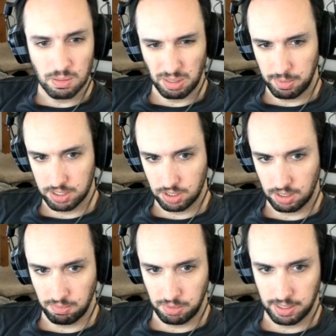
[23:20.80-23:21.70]
Maybe I shouldn't
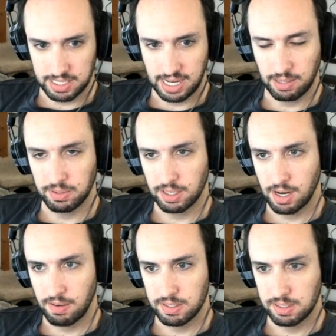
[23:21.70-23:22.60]
even be attacking with
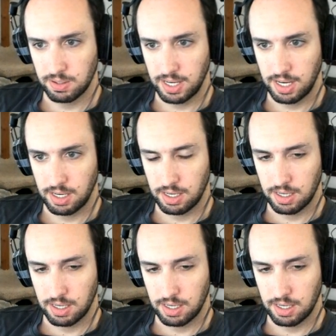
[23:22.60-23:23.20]
Archivist Toadette.